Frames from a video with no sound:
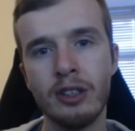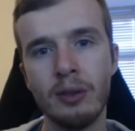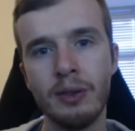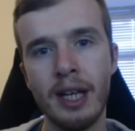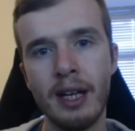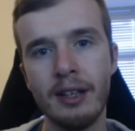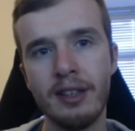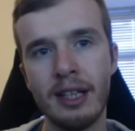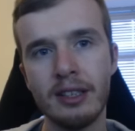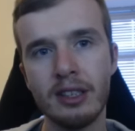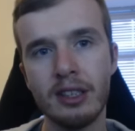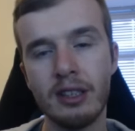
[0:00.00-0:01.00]
yeah,
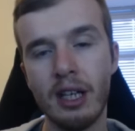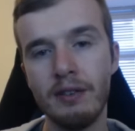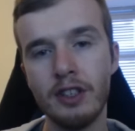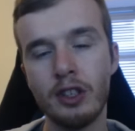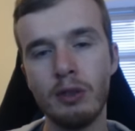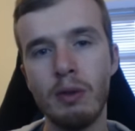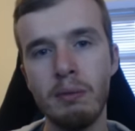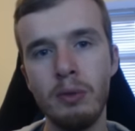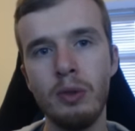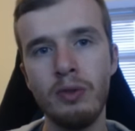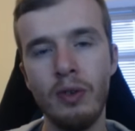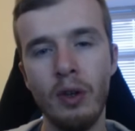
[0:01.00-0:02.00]
that covers the
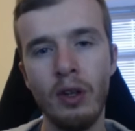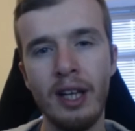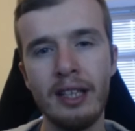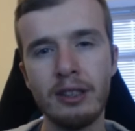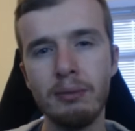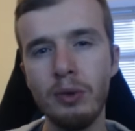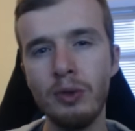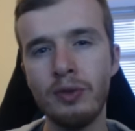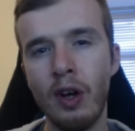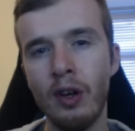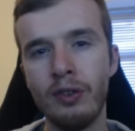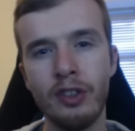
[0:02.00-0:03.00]
removal. Let's move
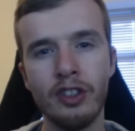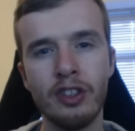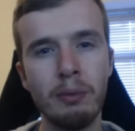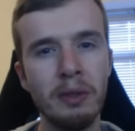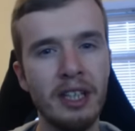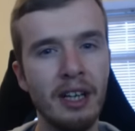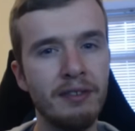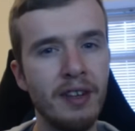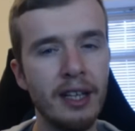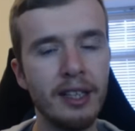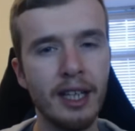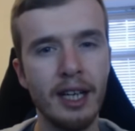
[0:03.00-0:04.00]
on to some of the
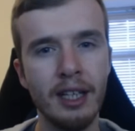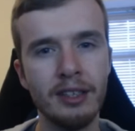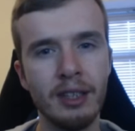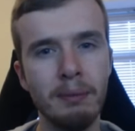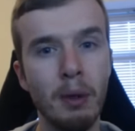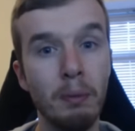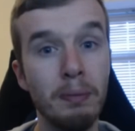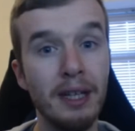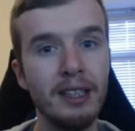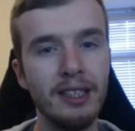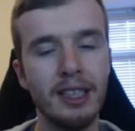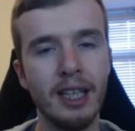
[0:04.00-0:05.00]
event cards and
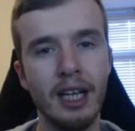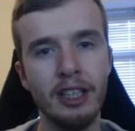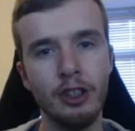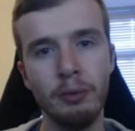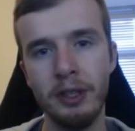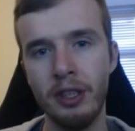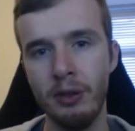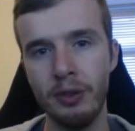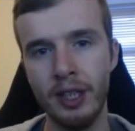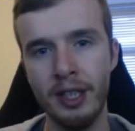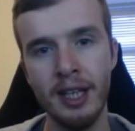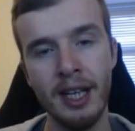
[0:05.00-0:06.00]
mobility cards you'll be
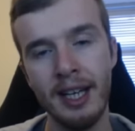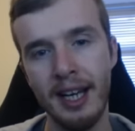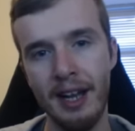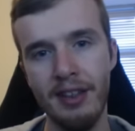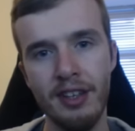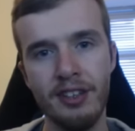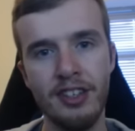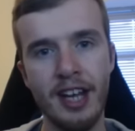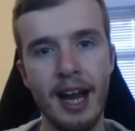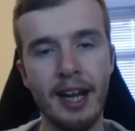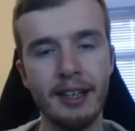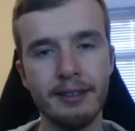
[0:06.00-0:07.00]
using in this
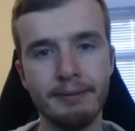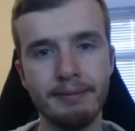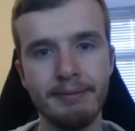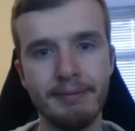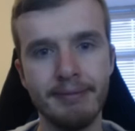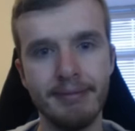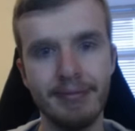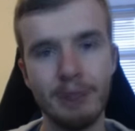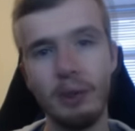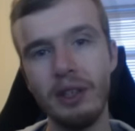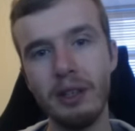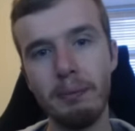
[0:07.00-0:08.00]
deck. So
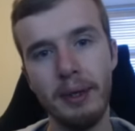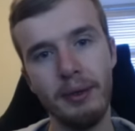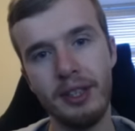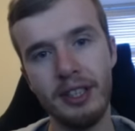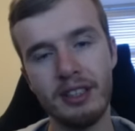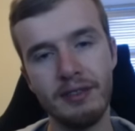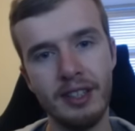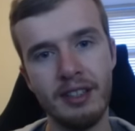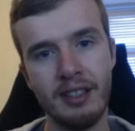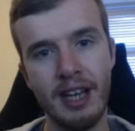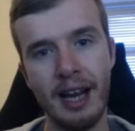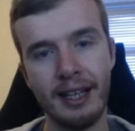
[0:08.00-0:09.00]
one of the beauties of this
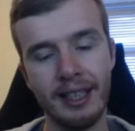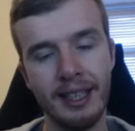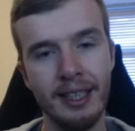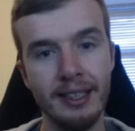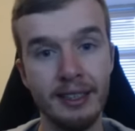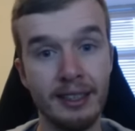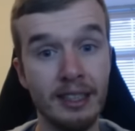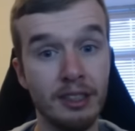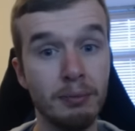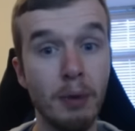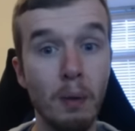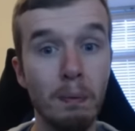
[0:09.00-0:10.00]
deck is its
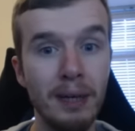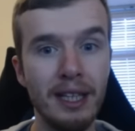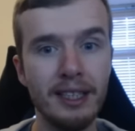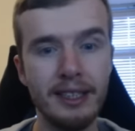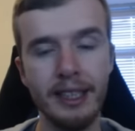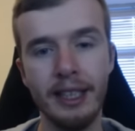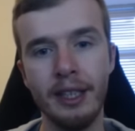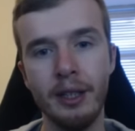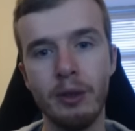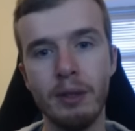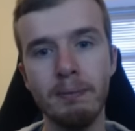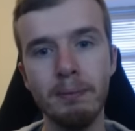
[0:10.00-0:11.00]
mobility. You
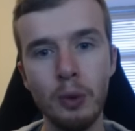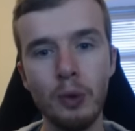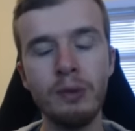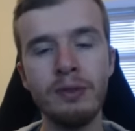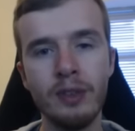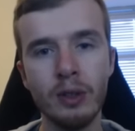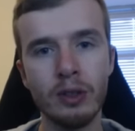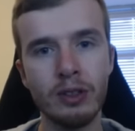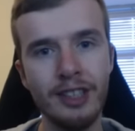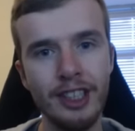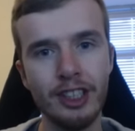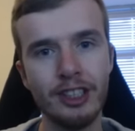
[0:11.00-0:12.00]
can move your
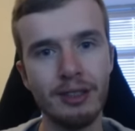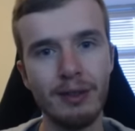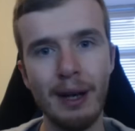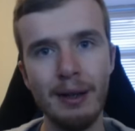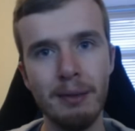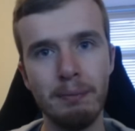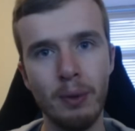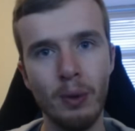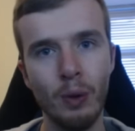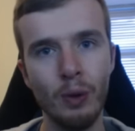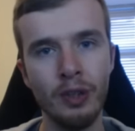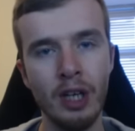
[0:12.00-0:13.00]
creatures around the
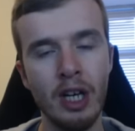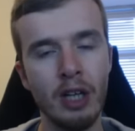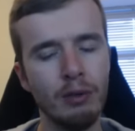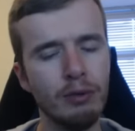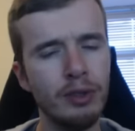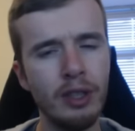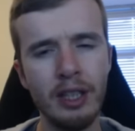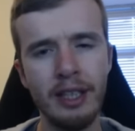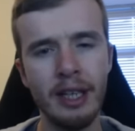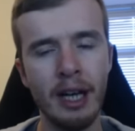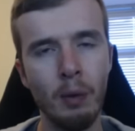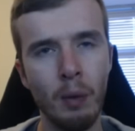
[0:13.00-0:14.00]
board
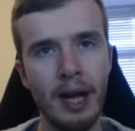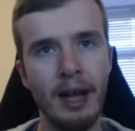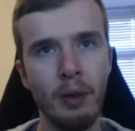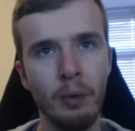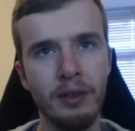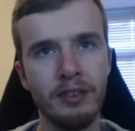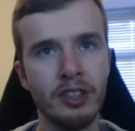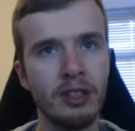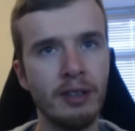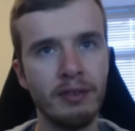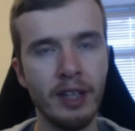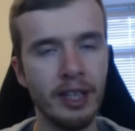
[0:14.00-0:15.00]
really well with
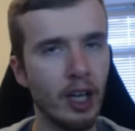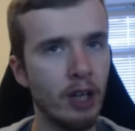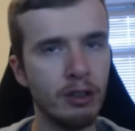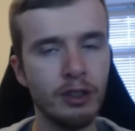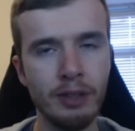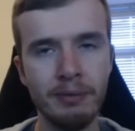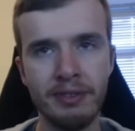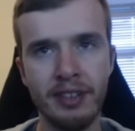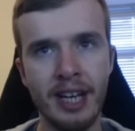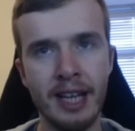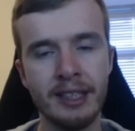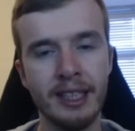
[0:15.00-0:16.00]
stuff like Origin
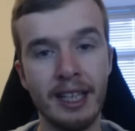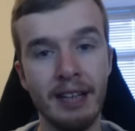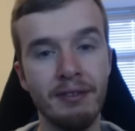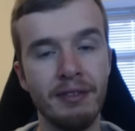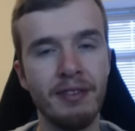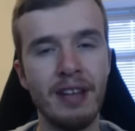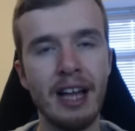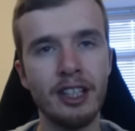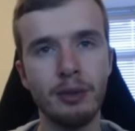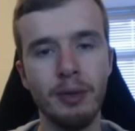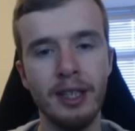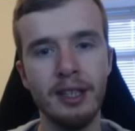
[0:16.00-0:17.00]
Fanatic and
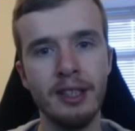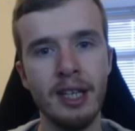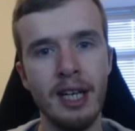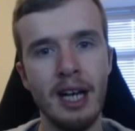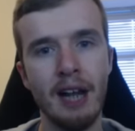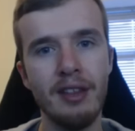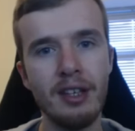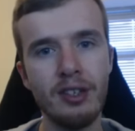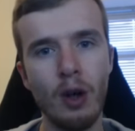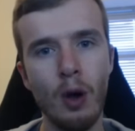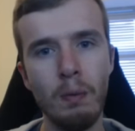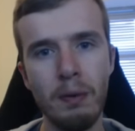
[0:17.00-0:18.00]
Flashwind, and this
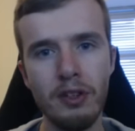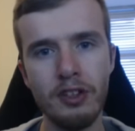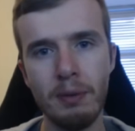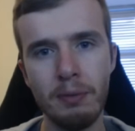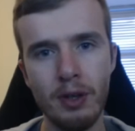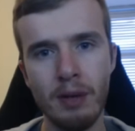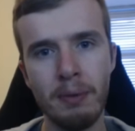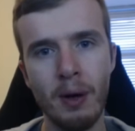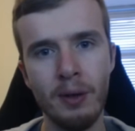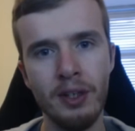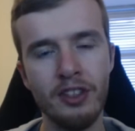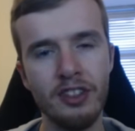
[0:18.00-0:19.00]
opens up your
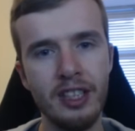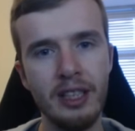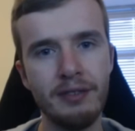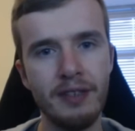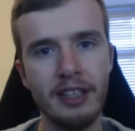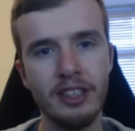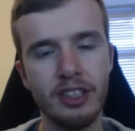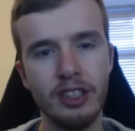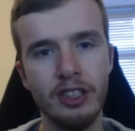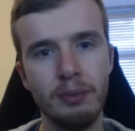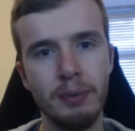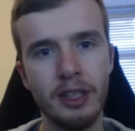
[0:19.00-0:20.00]
opponent's
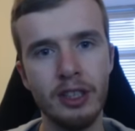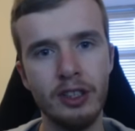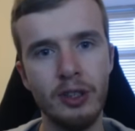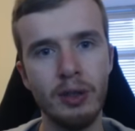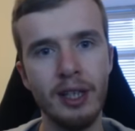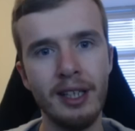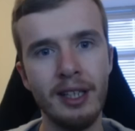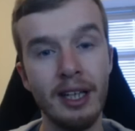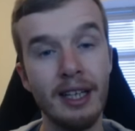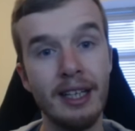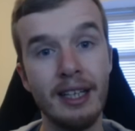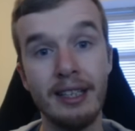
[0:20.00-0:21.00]
defenses because you can
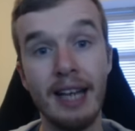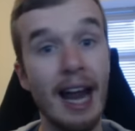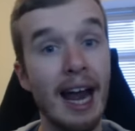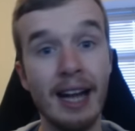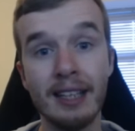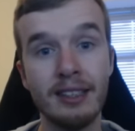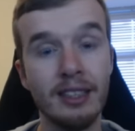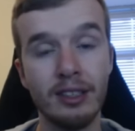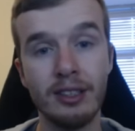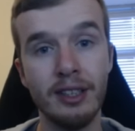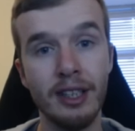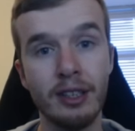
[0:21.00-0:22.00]
get access
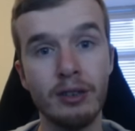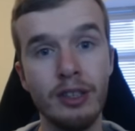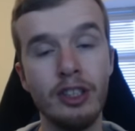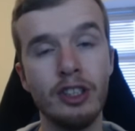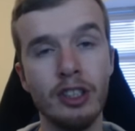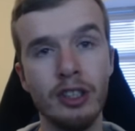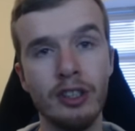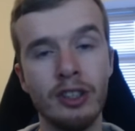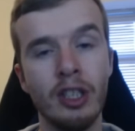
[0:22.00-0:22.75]
to their creatures